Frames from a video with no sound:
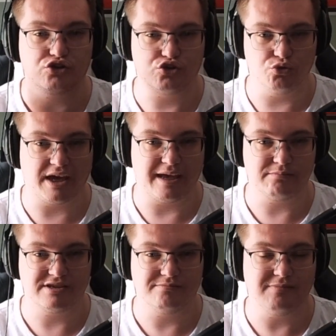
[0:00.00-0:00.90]
two
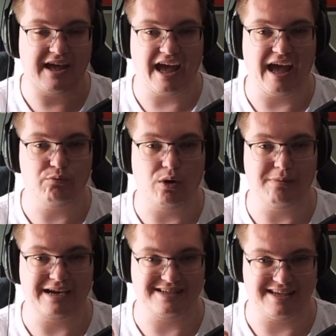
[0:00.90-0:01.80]
games and one
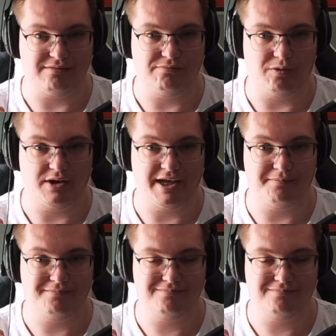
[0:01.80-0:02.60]
magazine for one here.